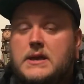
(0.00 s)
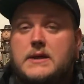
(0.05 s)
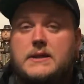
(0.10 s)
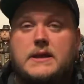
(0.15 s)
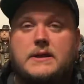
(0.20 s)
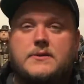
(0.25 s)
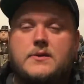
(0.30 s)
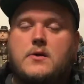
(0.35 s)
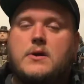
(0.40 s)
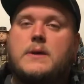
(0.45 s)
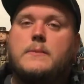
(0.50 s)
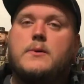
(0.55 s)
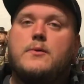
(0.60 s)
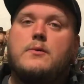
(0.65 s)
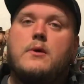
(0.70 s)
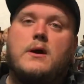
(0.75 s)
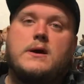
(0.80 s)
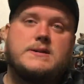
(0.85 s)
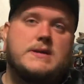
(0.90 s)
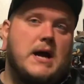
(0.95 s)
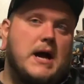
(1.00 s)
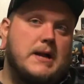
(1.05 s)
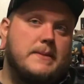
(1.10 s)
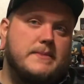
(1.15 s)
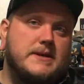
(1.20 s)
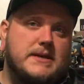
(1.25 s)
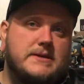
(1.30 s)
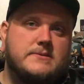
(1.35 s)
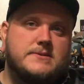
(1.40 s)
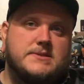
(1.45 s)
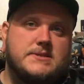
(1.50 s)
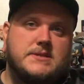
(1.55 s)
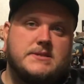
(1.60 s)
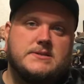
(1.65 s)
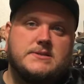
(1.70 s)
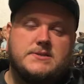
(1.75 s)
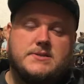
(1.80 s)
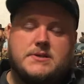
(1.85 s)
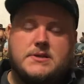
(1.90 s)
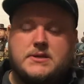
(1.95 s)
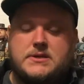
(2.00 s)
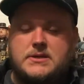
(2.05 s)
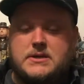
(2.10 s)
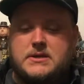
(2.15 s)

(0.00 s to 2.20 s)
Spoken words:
Now, don't get me wrong, Tom Hiddleston